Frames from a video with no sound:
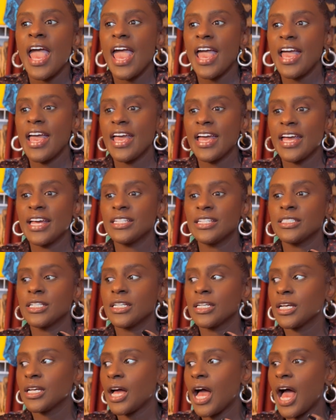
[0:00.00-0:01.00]
And
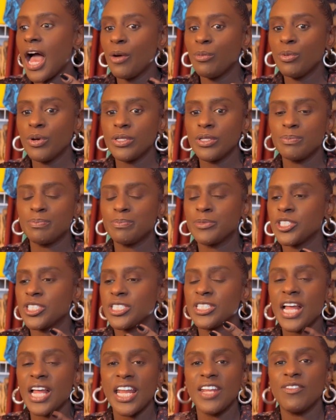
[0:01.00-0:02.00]
I would
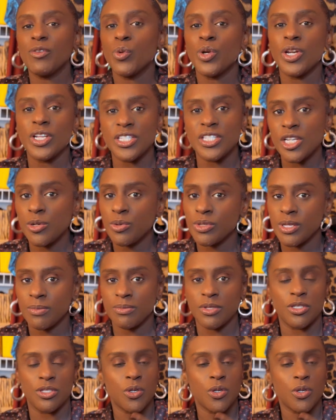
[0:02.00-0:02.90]
just not even want to deal with something.